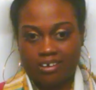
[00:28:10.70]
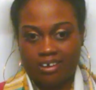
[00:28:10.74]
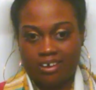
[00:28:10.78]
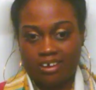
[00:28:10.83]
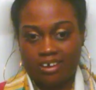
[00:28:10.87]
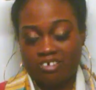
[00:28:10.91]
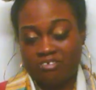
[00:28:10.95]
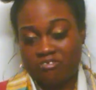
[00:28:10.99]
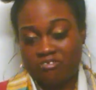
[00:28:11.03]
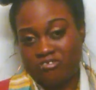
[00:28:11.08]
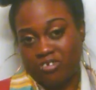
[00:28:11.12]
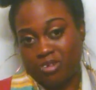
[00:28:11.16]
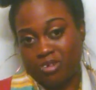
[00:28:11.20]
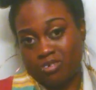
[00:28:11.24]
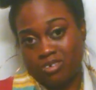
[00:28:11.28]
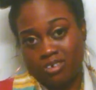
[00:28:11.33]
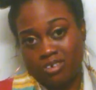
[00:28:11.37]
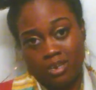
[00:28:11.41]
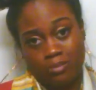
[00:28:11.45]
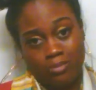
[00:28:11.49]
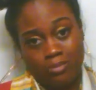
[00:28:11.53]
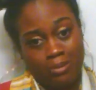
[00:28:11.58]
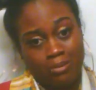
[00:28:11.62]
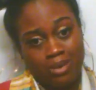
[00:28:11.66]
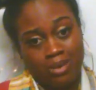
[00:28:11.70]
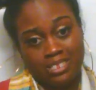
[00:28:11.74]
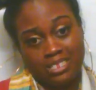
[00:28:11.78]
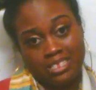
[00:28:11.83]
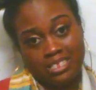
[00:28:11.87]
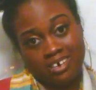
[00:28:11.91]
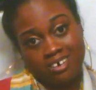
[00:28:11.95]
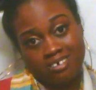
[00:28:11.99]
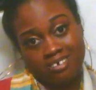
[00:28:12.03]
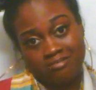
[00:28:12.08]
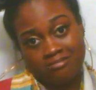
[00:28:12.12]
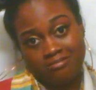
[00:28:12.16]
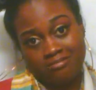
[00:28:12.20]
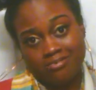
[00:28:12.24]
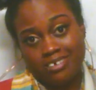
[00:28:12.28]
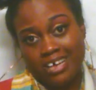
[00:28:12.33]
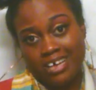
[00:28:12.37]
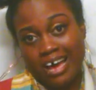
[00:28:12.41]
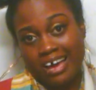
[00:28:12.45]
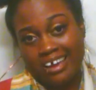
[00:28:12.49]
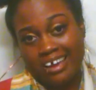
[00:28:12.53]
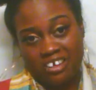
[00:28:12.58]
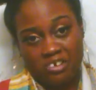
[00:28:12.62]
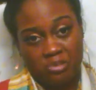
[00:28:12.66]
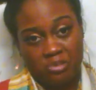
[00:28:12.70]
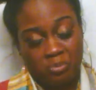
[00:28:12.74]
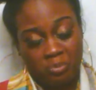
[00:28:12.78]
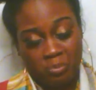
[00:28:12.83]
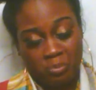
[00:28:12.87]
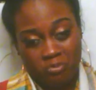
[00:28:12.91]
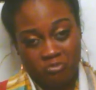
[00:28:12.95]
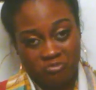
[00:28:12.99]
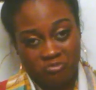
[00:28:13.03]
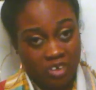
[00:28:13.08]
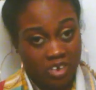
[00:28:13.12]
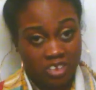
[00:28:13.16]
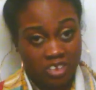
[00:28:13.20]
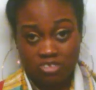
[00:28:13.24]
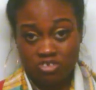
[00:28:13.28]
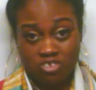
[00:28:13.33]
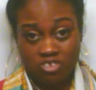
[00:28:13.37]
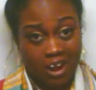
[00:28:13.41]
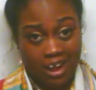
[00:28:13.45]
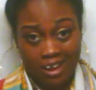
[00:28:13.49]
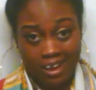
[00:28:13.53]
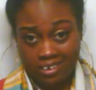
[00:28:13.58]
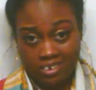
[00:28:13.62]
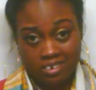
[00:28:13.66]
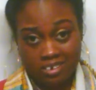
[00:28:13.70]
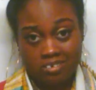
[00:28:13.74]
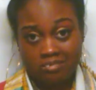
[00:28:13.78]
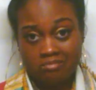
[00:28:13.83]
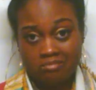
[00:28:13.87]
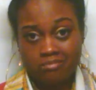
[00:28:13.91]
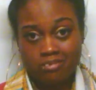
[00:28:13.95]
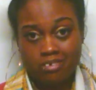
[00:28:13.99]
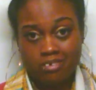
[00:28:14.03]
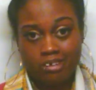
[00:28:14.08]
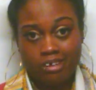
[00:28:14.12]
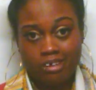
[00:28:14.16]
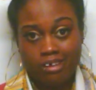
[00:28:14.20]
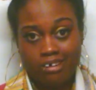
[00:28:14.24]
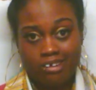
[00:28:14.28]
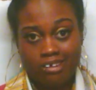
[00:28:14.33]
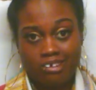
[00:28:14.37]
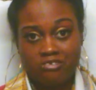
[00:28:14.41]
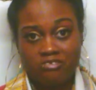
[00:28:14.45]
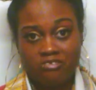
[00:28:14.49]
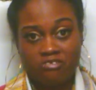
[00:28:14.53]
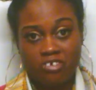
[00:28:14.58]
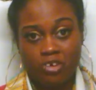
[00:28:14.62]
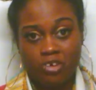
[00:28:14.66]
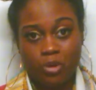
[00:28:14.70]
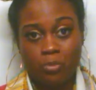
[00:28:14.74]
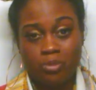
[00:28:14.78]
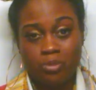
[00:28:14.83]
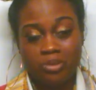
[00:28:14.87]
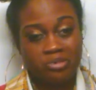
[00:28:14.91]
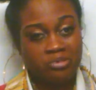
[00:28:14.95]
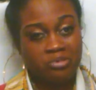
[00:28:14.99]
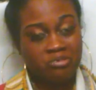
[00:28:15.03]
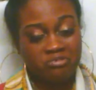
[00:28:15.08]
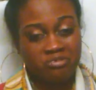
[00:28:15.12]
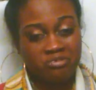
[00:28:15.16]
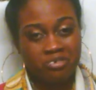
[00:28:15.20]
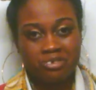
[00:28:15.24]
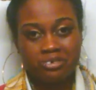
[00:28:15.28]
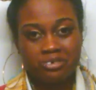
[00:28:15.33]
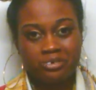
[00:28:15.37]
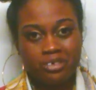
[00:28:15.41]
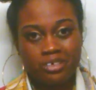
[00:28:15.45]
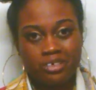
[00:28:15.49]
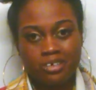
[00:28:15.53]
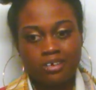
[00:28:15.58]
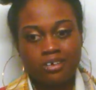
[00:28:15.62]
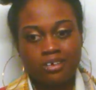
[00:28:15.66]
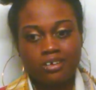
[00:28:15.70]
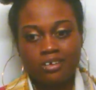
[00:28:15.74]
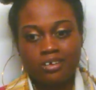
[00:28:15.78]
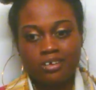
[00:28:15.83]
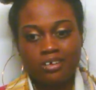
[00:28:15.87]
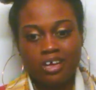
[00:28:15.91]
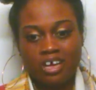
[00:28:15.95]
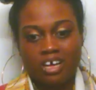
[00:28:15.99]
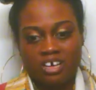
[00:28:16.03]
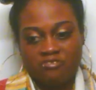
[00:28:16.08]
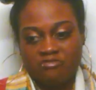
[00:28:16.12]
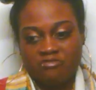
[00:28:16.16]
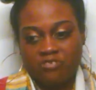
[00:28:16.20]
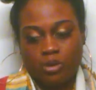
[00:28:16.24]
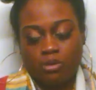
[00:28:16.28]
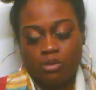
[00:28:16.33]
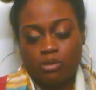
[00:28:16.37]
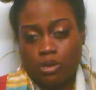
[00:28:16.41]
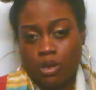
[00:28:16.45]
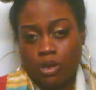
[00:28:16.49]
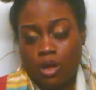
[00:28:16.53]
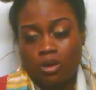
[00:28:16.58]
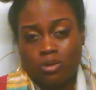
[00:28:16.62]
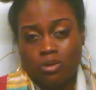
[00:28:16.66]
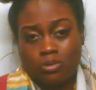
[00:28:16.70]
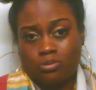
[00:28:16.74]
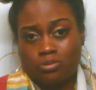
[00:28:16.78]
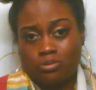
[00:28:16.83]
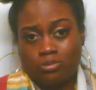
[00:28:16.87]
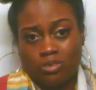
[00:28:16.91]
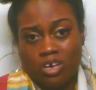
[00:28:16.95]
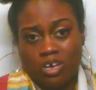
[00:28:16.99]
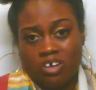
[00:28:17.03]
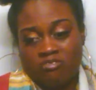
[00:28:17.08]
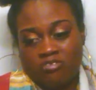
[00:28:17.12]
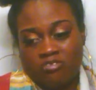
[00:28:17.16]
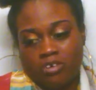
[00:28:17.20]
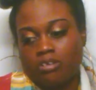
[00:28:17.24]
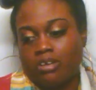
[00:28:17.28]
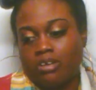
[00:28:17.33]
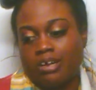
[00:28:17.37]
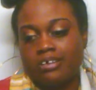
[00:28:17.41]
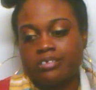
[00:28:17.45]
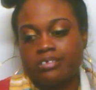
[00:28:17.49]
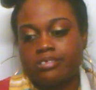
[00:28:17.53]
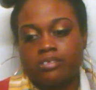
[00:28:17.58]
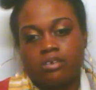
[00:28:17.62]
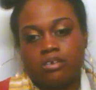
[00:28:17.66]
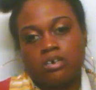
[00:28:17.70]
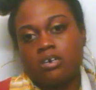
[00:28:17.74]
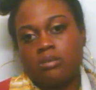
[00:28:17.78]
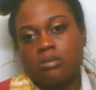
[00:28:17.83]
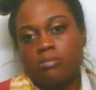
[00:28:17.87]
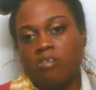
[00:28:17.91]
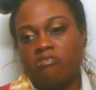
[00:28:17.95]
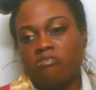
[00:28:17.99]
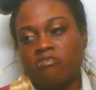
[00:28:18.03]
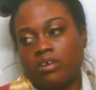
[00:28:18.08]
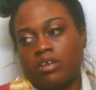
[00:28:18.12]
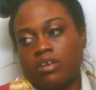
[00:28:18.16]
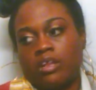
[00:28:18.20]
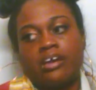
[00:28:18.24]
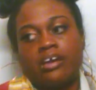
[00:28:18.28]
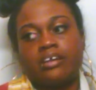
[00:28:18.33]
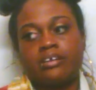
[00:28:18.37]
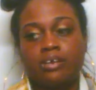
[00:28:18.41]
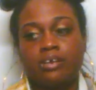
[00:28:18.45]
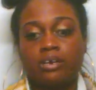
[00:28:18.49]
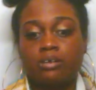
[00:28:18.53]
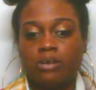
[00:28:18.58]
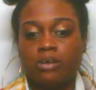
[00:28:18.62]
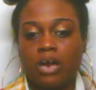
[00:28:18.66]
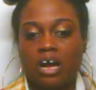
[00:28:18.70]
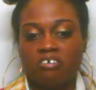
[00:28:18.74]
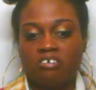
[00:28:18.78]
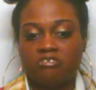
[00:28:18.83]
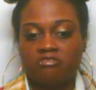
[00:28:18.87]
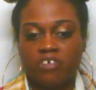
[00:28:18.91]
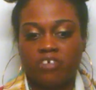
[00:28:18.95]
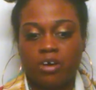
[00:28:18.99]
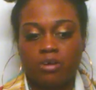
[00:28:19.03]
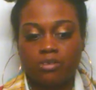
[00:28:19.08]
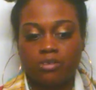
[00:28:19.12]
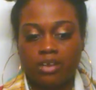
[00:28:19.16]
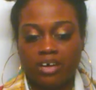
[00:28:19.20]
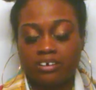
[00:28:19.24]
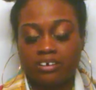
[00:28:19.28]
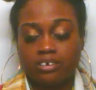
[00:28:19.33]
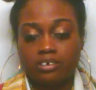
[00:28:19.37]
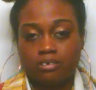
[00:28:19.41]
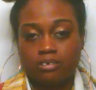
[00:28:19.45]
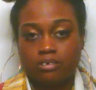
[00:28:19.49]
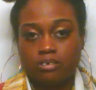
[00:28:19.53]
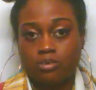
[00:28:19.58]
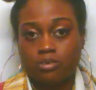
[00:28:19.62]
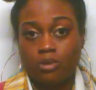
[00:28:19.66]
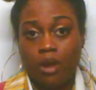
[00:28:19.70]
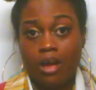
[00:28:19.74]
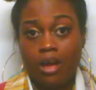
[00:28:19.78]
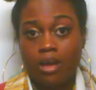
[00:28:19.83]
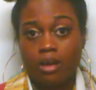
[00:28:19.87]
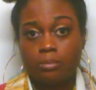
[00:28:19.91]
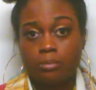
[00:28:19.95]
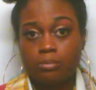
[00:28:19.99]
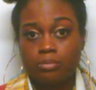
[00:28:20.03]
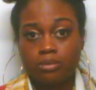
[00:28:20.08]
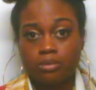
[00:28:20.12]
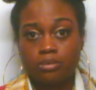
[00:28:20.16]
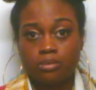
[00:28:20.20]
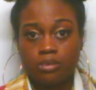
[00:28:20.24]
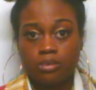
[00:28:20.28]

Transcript: I didn't feel good about myself. I didn't feel attractive. I didn't feel beautiful. I felt low. I felt like scum. I felt like dirt. I felt like crap.